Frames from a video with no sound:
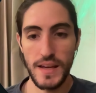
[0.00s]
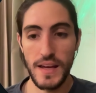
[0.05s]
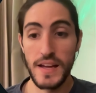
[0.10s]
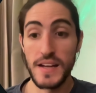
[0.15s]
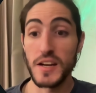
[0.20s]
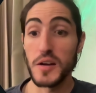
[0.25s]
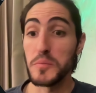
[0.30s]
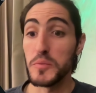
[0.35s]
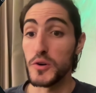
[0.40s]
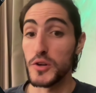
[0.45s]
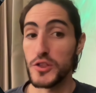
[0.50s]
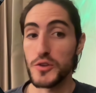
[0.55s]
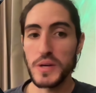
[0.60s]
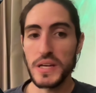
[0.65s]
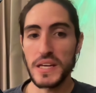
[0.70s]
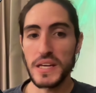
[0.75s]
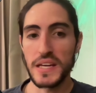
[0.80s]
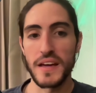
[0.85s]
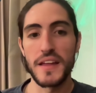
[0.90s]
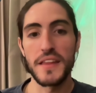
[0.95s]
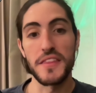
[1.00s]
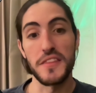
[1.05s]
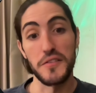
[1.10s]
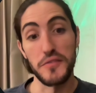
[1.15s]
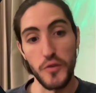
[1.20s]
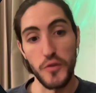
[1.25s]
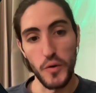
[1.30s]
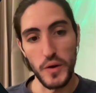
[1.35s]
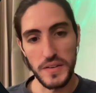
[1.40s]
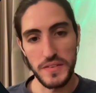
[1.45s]
Number 3, the
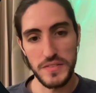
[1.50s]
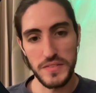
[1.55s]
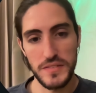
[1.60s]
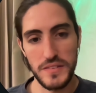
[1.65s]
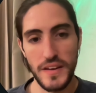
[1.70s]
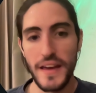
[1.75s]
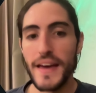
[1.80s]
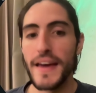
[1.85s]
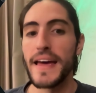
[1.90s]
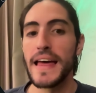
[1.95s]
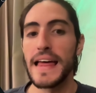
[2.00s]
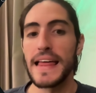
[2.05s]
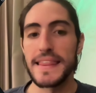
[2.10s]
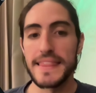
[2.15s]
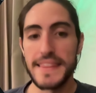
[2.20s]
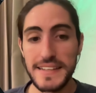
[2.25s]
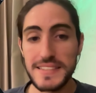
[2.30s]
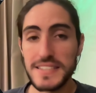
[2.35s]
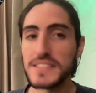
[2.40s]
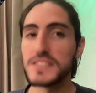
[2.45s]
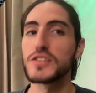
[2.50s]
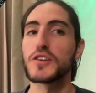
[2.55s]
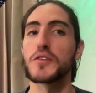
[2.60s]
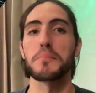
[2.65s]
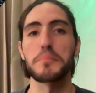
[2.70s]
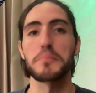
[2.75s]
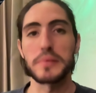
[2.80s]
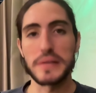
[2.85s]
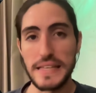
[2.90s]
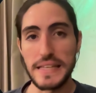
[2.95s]
voice. This is
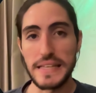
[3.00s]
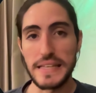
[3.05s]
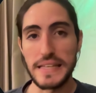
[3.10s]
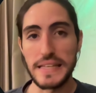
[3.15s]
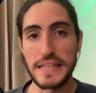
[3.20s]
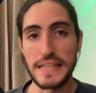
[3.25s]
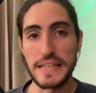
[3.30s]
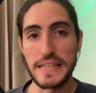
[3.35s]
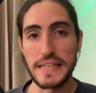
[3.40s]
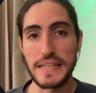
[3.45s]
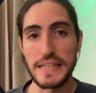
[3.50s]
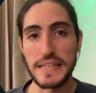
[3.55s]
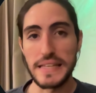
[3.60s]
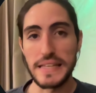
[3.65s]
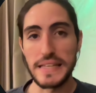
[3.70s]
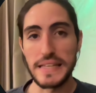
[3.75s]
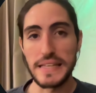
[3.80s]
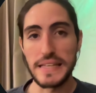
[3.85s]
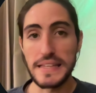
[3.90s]
completely up to you.